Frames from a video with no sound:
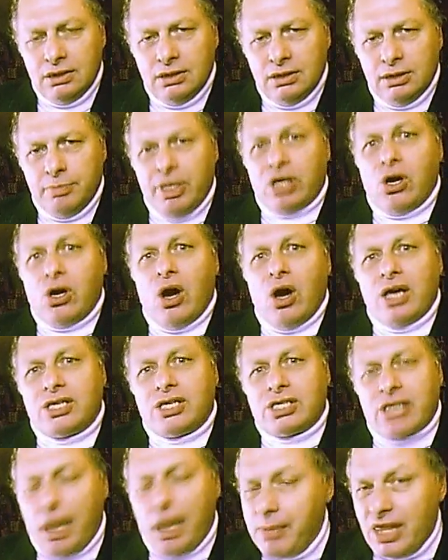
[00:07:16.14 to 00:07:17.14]
Because
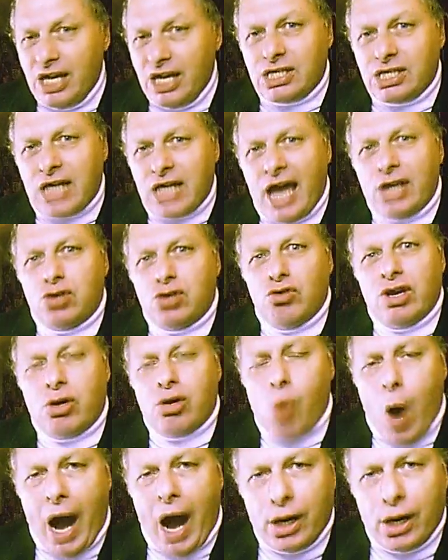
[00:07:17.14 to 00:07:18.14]
some of these states
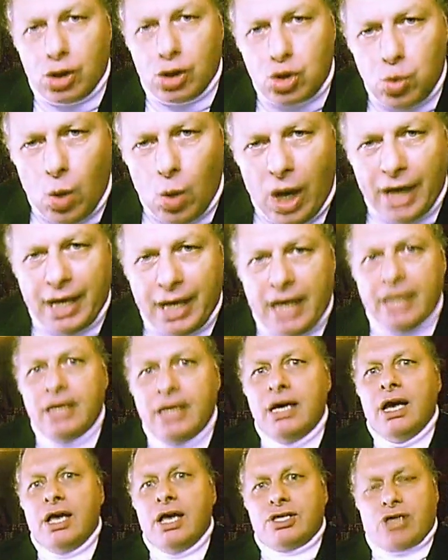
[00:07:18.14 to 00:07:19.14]
require 20,
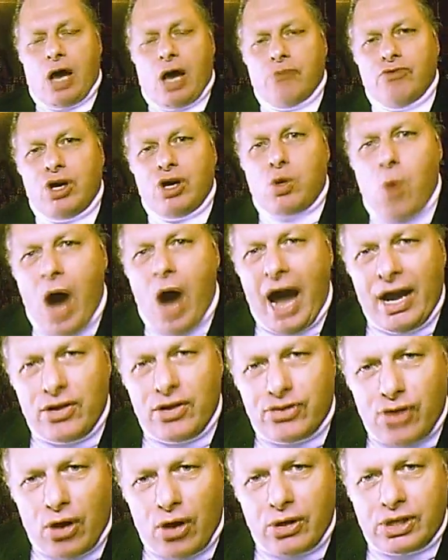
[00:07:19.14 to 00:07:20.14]
some require
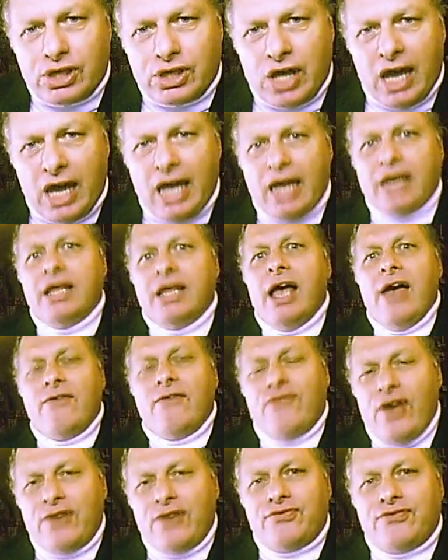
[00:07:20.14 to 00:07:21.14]
13,
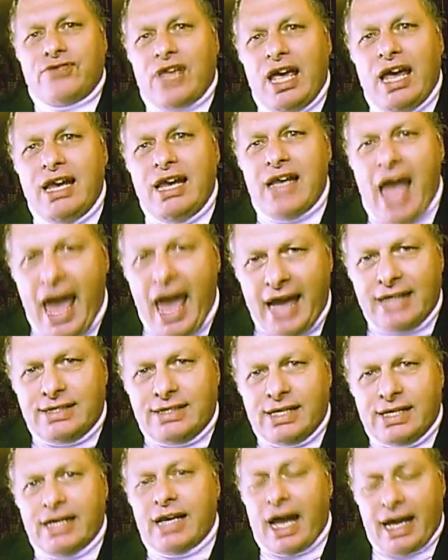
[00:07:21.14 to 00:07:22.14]
15,
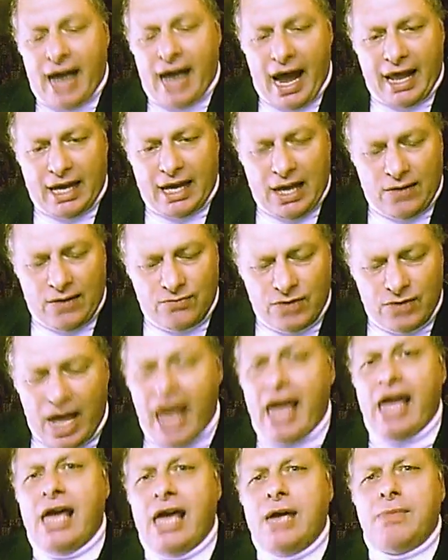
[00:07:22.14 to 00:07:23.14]
18. I got to give
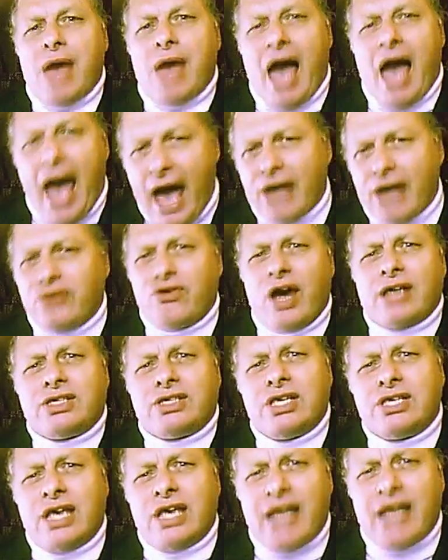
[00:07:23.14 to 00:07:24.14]
name,
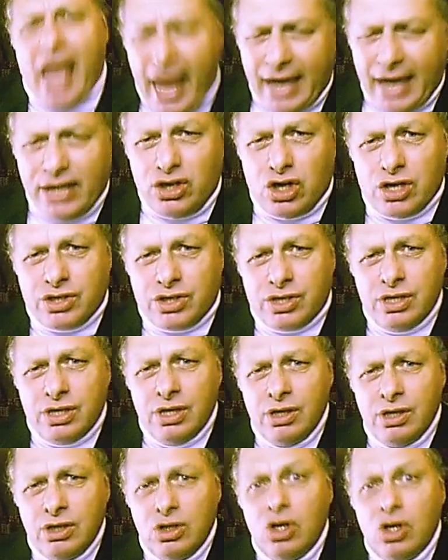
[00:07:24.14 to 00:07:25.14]
addresses, and ages.
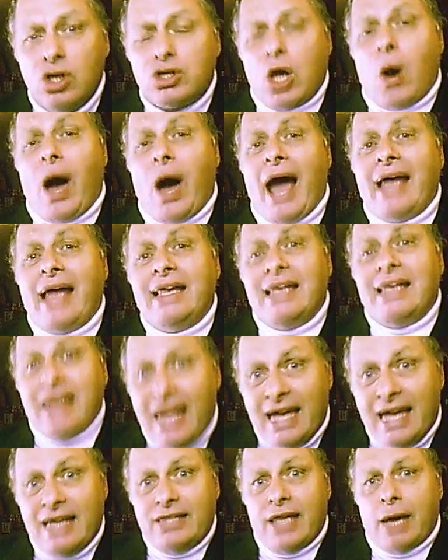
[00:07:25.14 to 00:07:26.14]
So I
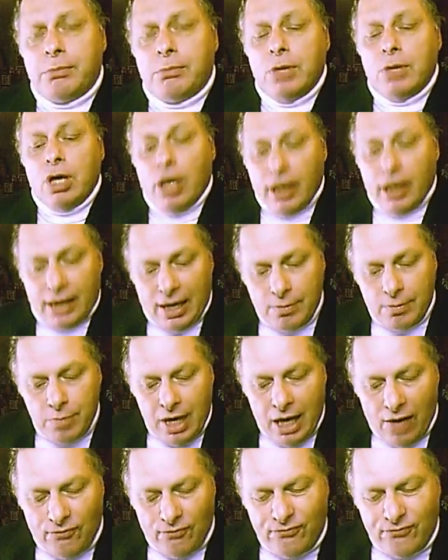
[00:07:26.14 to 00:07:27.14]
need them. Give
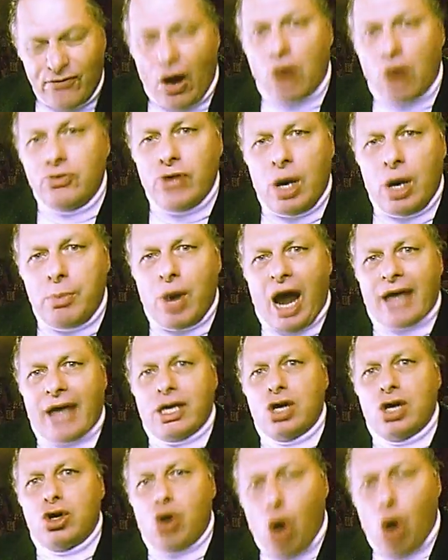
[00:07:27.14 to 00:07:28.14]
me a phone number I
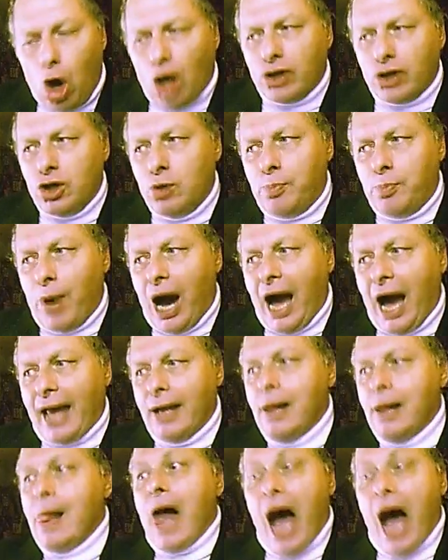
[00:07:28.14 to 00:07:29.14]
can call you by.
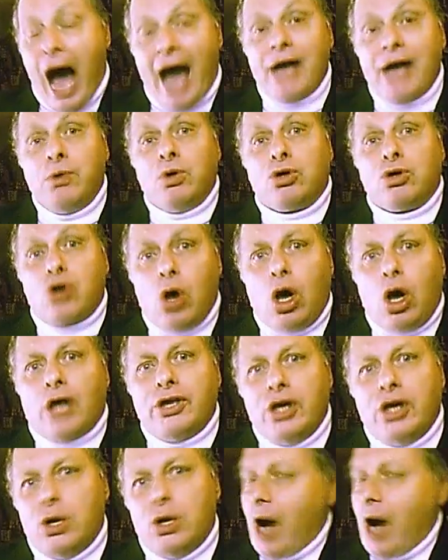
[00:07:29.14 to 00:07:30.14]
I will call
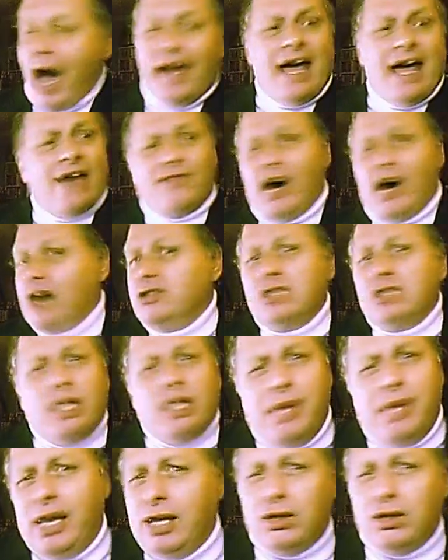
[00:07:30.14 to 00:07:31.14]
you. I have
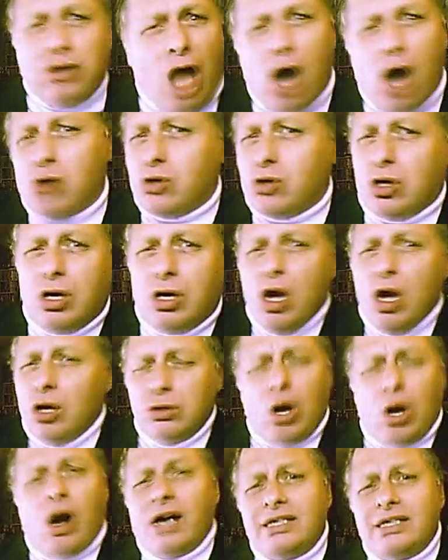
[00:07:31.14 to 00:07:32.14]
unlimited
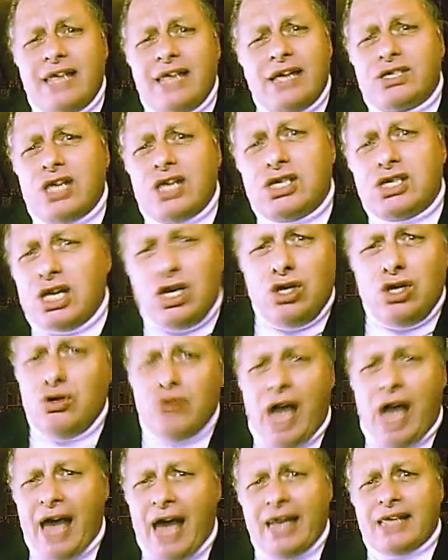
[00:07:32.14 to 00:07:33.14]
long distance in the
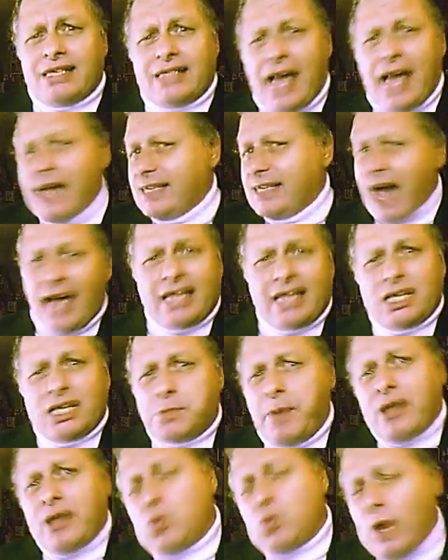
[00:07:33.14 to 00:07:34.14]
United States. I can
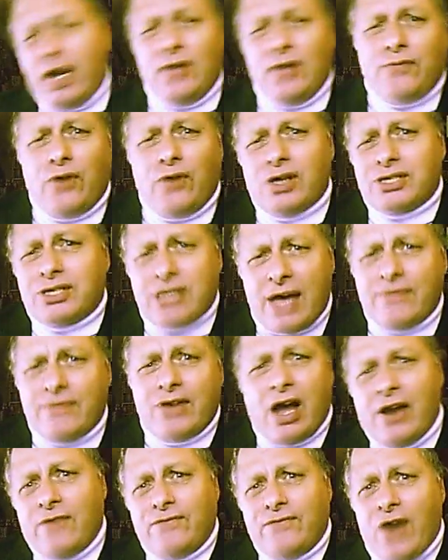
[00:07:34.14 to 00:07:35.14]
spend 24/7
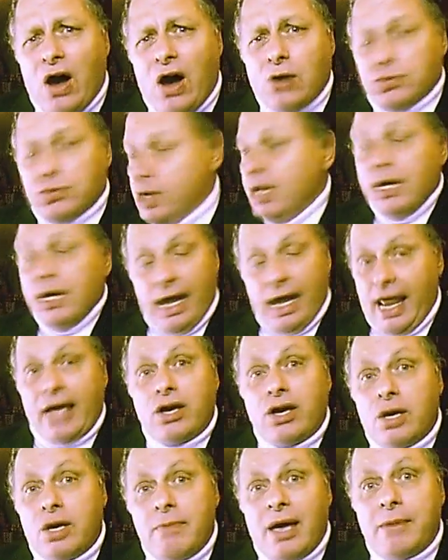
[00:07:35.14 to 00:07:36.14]
on the phone. It ain't
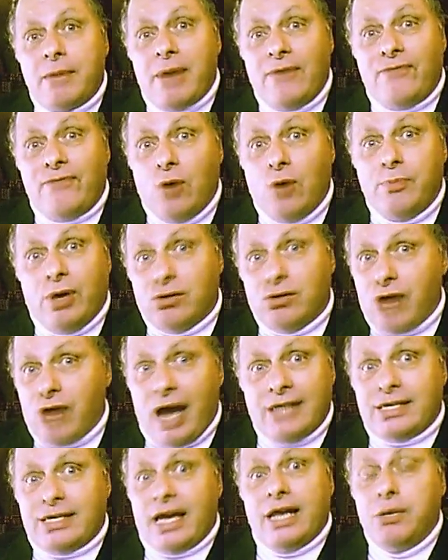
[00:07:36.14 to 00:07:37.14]
going to make my phone bill
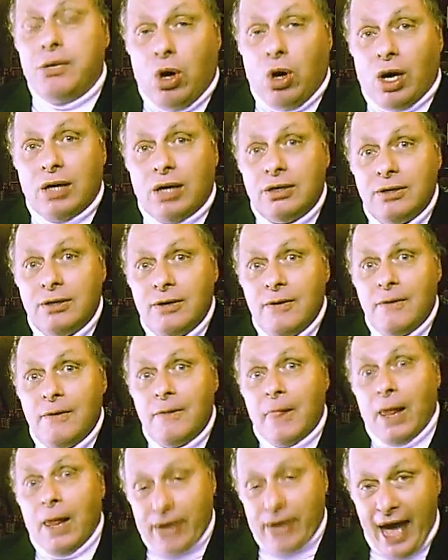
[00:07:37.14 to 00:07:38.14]
rise anymore.
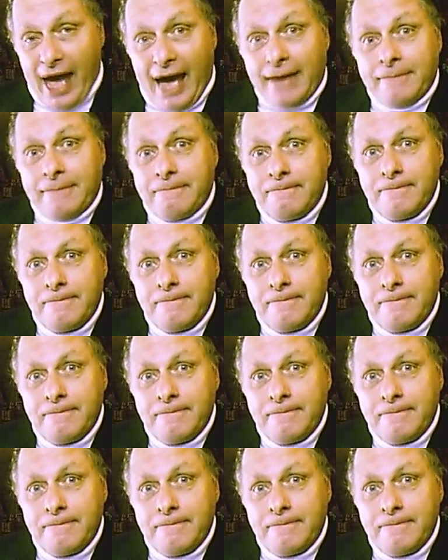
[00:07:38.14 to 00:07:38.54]
Okay?